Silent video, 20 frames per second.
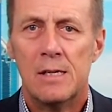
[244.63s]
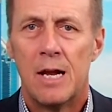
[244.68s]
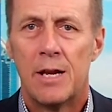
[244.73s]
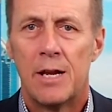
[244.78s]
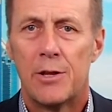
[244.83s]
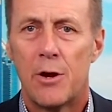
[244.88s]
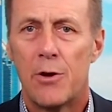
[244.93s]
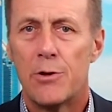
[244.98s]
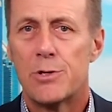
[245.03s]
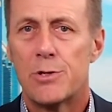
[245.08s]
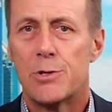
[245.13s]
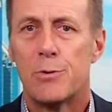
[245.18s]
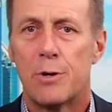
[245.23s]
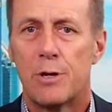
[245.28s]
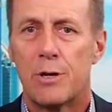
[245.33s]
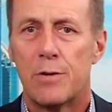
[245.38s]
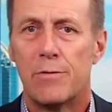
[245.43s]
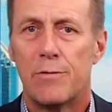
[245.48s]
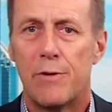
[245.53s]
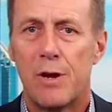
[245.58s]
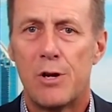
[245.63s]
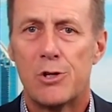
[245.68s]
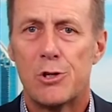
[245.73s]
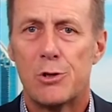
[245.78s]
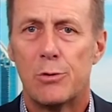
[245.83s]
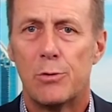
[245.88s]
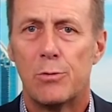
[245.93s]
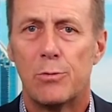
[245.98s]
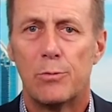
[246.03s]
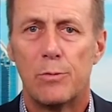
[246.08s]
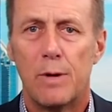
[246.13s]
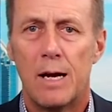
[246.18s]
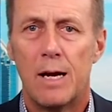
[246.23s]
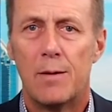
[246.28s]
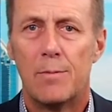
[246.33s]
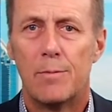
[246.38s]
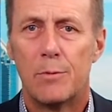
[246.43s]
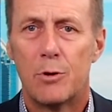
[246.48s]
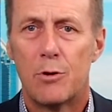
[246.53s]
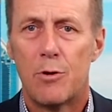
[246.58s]
It goes through a
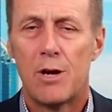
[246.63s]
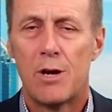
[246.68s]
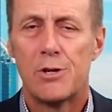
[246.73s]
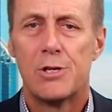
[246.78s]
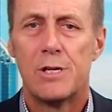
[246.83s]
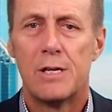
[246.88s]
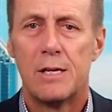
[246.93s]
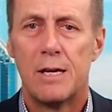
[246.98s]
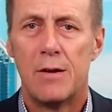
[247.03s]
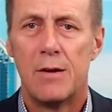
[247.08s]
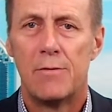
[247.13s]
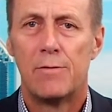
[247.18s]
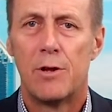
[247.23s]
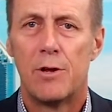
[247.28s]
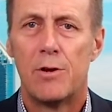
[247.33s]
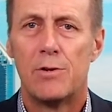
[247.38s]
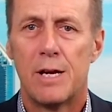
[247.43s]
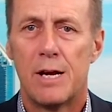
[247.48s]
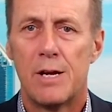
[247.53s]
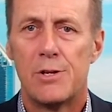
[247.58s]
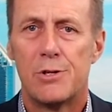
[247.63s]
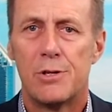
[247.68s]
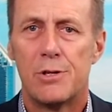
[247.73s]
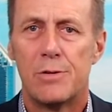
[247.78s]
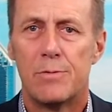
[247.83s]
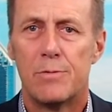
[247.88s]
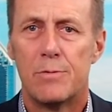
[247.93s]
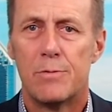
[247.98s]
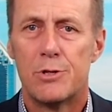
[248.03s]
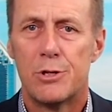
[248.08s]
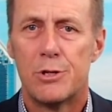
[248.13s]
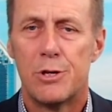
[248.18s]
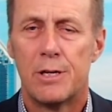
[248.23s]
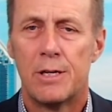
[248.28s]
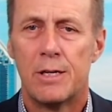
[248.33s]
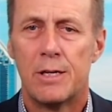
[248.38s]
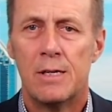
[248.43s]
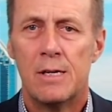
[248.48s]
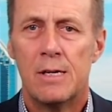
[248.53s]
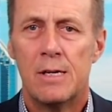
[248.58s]
conventional crushing and flotation
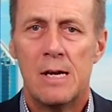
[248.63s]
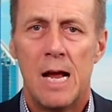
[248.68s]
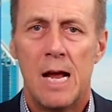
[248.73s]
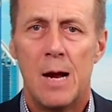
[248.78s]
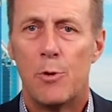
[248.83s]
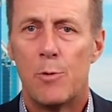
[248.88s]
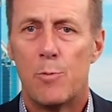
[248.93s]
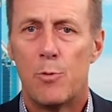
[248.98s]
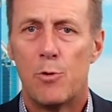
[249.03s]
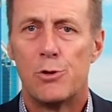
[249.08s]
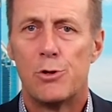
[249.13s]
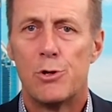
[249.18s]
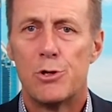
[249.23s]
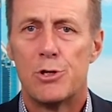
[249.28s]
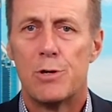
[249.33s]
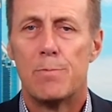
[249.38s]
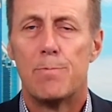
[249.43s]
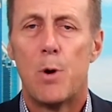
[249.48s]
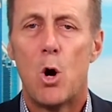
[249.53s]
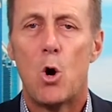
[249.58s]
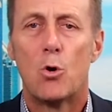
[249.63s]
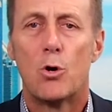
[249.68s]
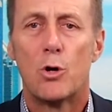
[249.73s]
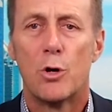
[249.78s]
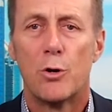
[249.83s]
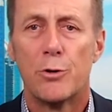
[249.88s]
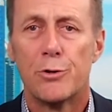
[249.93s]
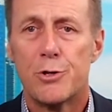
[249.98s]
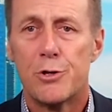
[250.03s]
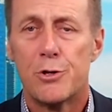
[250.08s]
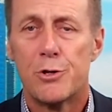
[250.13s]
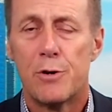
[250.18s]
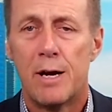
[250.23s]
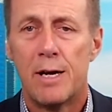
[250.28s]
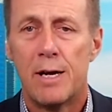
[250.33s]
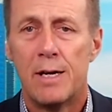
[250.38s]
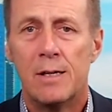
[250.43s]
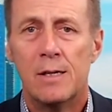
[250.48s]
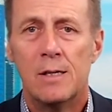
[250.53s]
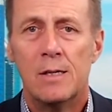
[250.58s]
circuit, and we produce a bulk
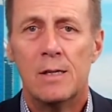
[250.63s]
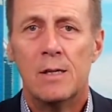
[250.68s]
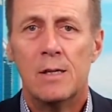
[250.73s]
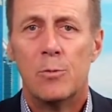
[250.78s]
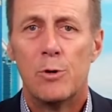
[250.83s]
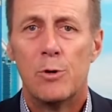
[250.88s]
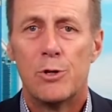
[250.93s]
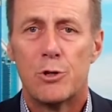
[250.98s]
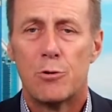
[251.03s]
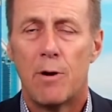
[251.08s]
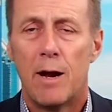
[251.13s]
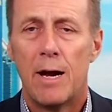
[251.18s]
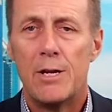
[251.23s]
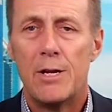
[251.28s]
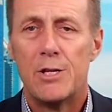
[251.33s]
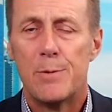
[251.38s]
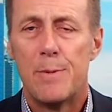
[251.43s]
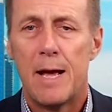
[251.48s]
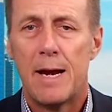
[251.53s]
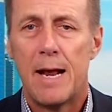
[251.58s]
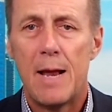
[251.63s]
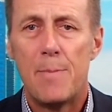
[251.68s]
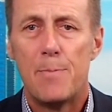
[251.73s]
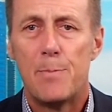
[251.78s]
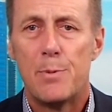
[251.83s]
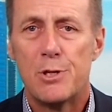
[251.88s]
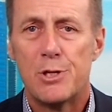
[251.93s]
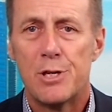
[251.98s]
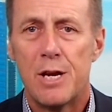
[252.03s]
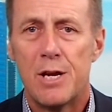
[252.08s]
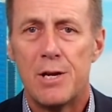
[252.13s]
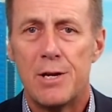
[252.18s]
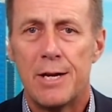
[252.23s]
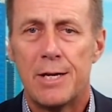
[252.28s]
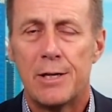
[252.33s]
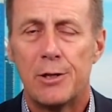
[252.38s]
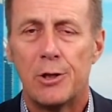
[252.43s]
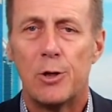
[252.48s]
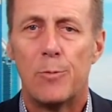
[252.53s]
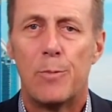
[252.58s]
concentrate, which grades about 8%
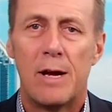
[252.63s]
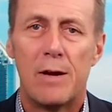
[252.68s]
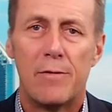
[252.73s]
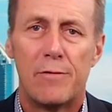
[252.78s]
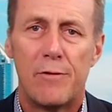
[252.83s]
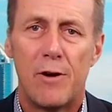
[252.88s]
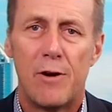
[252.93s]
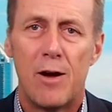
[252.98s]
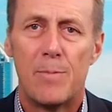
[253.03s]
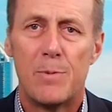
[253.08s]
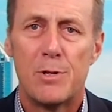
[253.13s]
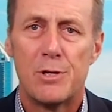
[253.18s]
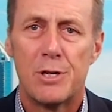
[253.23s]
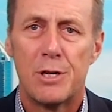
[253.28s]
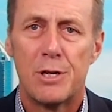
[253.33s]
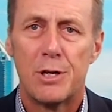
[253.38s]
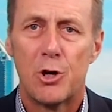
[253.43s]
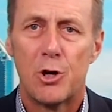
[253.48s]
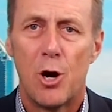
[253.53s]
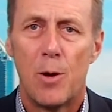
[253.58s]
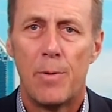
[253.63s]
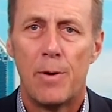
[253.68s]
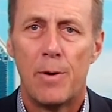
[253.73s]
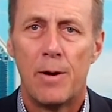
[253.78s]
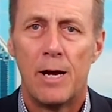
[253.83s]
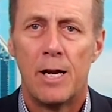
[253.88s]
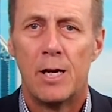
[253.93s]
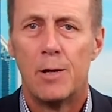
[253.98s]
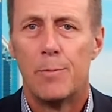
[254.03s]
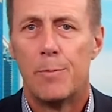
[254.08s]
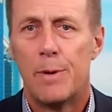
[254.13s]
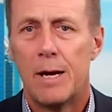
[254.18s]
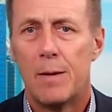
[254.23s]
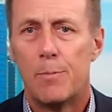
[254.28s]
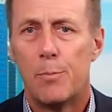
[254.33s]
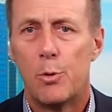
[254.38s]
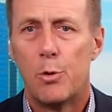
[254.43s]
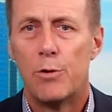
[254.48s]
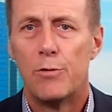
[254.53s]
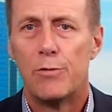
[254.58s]
nickel, about 5% copper, and
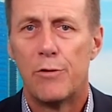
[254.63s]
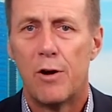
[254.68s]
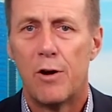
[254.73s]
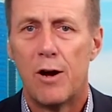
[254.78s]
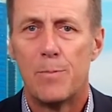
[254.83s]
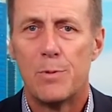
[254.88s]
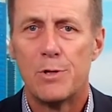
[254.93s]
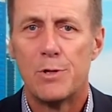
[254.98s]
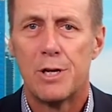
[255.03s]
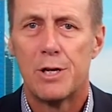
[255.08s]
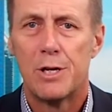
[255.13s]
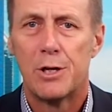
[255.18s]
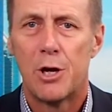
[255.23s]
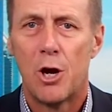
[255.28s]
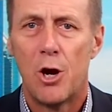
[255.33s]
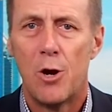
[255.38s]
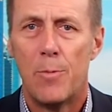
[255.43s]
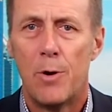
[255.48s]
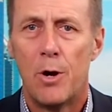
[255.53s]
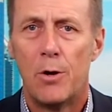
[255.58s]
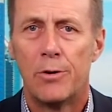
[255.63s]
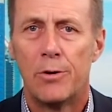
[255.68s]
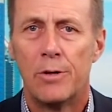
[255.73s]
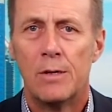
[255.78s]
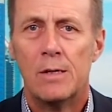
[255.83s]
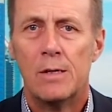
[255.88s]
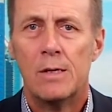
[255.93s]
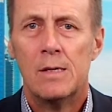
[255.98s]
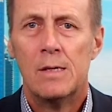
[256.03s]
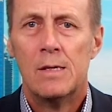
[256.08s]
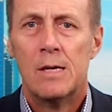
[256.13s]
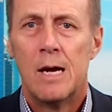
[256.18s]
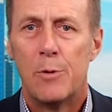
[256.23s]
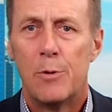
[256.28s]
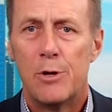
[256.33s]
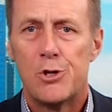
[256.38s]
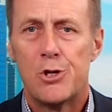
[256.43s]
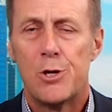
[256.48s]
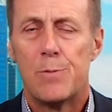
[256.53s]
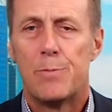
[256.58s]
about 0.5% cobalt.
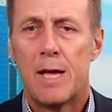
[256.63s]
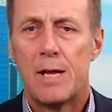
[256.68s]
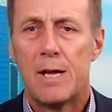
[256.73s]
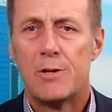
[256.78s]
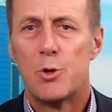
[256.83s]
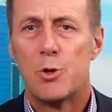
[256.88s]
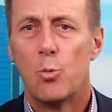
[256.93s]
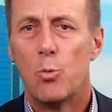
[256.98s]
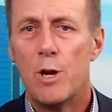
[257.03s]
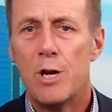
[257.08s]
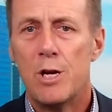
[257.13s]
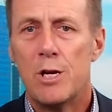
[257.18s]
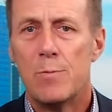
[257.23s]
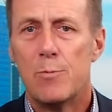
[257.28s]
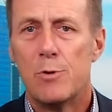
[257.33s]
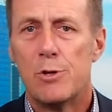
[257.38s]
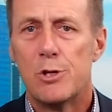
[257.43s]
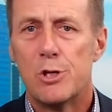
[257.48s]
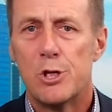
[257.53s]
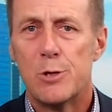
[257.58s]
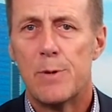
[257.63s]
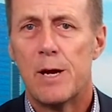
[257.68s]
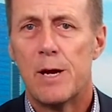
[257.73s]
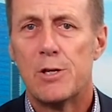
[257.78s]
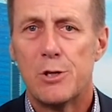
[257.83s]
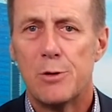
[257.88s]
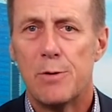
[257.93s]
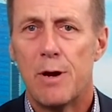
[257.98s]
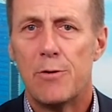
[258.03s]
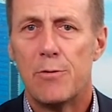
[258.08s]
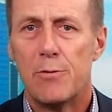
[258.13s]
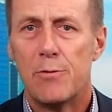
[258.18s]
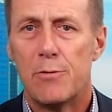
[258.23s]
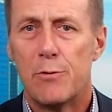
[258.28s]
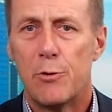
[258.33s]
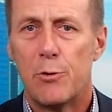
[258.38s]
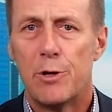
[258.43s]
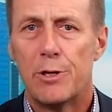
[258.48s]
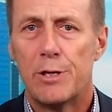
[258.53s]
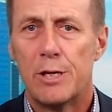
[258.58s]
We ship that to Wyndham, which is about
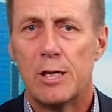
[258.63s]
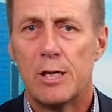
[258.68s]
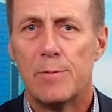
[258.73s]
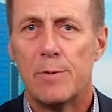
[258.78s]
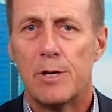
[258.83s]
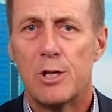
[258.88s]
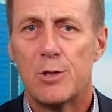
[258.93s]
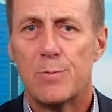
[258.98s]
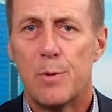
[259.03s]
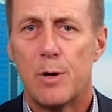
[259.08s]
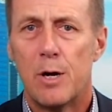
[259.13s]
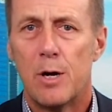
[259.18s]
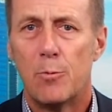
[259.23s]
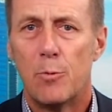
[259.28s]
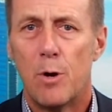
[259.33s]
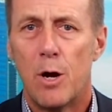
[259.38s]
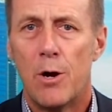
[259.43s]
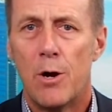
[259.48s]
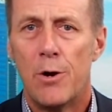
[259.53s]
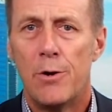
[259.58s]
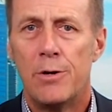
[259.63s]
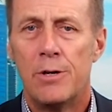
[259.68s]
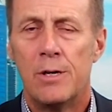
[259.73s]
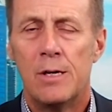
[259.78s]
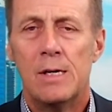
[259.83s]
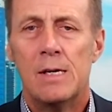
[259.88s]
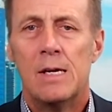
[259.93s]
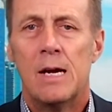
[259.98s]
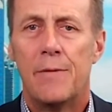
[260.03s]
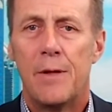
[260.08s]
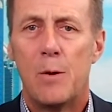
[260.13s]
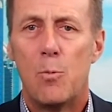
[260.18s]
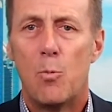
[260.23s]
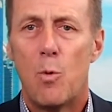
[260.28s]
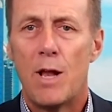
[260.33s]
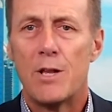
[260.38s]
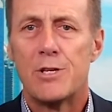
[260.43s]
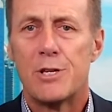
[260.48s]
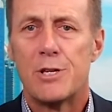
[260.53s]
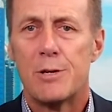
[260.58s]
240 kilometres by road, and then
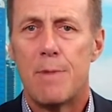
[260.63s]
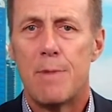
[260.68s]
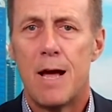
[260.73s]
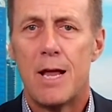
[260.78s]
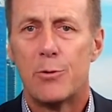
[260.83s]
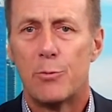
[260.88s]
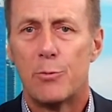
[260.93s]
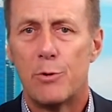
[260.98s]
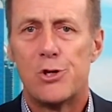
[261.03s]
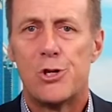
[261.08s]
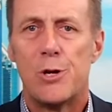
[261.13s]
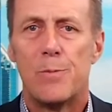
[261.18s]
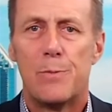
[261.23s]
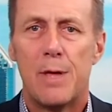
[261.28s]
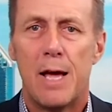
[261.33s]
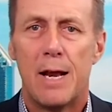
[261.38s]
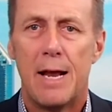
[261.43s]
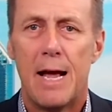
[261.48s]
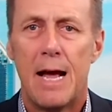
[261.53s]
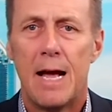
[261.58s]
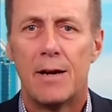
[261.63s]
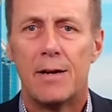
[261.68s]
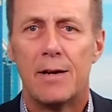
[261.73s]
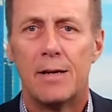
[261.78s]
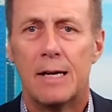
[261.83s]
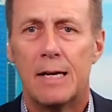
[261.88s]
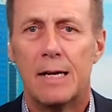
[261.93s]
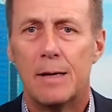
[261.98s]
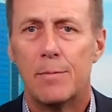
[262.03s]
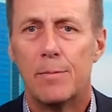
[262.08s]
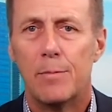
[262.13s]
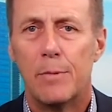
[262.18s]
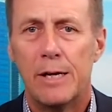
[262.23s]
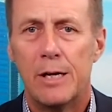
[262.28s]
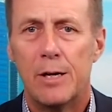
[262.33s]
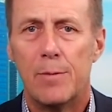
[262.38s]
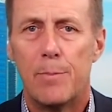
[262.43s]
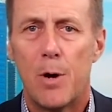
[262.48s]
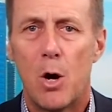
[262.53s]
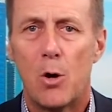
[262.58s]
once a month we ship that out
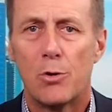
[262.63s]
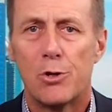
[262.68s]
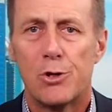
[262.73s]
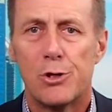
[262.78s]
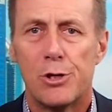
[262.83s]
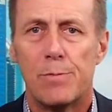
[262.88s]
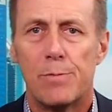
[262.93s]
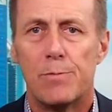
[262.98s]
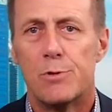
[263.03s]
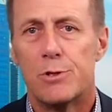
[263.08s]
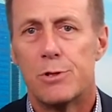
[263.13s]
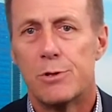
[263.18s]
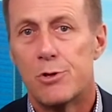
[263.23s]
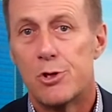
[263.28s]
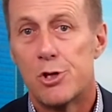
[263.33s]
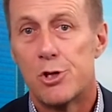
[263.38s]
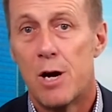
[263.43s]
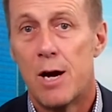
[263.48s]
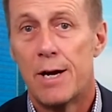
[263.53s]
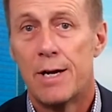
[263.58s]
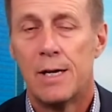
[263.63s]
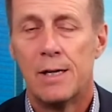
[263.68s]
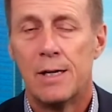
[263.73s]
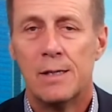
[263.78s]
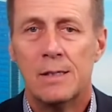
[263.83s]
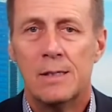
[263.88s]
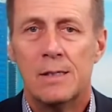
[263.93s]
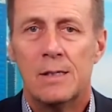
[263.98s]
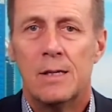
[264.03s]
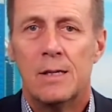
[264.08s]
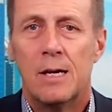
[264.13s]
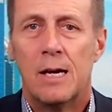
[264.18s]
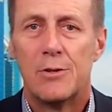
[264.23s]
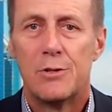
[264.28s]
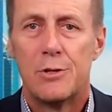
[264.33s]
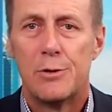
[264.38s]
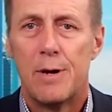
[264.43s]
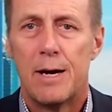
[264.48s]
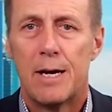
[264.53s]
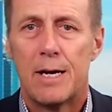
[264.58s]
in a bulk ship to China,
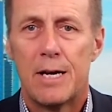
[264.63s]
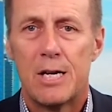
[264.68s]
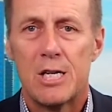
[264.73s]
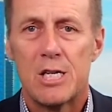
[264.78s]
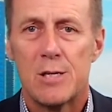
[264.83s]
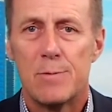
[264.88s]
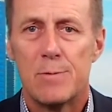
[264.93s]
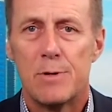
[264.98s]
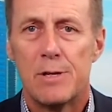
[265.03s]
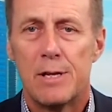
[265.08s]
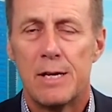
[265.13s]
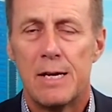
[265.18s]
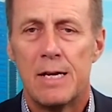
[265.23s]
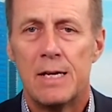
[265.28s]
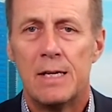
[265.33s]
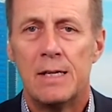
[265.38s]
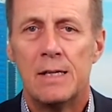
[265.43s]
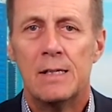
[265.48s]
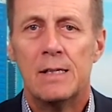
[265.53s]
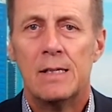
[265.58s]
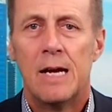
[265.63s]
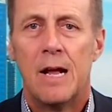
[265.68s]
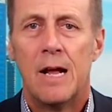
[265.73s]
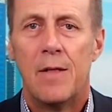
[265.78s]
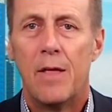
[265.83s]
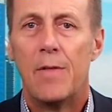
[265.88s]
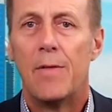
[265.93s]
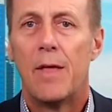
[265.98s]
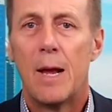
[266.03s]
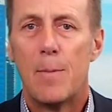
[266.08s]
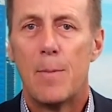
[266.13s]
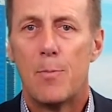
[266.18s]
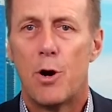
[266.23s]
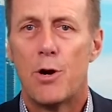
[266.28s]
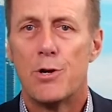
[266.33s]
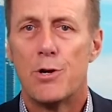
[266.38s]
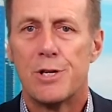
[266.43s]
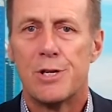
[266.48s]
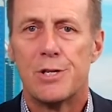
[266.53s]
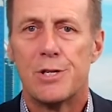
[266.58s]
to our customer there, and then they
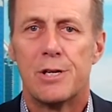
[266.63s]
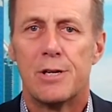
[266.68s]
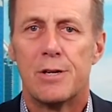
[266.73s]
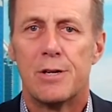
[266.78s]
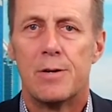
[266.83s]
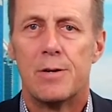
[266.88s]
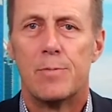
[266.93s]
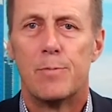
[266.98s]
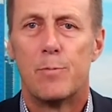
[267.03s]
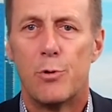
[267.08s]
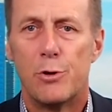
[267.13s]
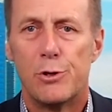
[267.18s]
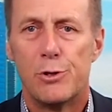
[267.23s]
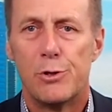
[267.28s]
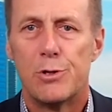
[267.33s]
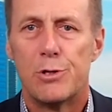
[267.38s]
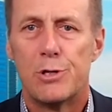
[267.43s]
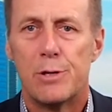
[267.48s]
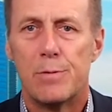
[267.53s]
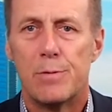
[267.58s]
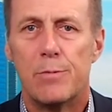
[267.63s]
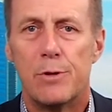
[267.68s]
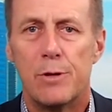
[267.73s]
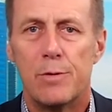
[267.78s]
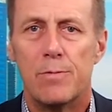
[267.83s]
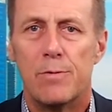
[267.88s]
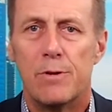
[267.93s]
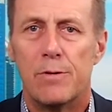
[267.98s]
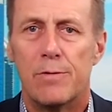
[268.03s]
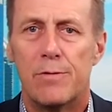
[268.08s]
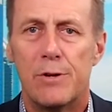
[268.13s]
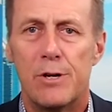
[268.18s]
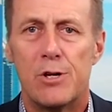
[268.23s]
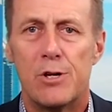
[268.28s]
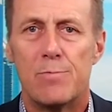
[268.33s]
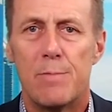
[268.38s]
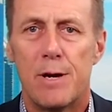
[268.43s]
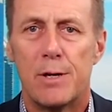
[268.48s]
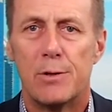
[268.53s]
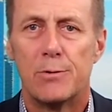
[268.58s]
process it and produce the
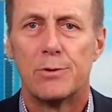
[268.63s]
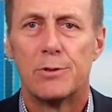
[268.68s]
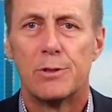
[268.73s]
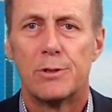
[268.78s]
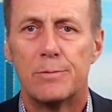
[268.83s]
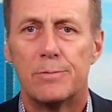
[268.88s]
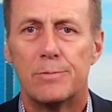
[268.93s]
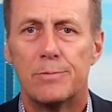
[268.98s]
finished metals.